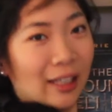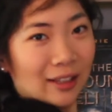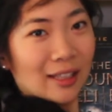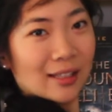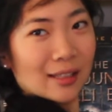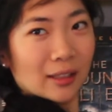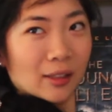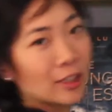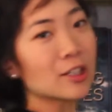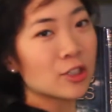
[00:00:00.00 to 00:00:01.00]
Like this.
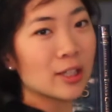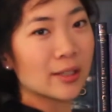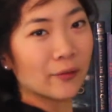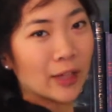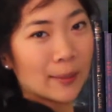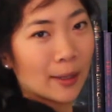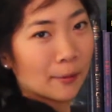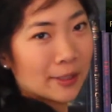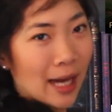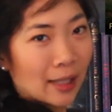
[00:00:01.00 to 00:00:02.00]
Because she's a female
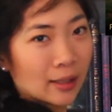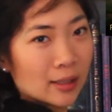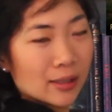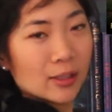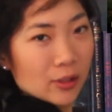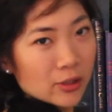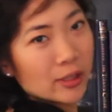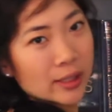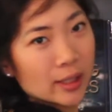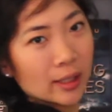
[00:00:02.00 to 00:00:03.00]
protagonist,
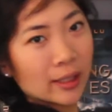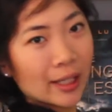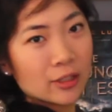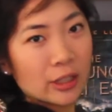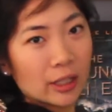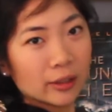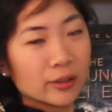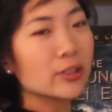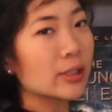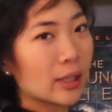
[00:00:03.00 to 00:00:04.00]
she's gonna get ya,
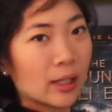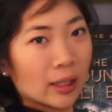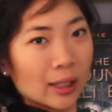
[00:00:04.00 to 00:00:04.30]
she's gonna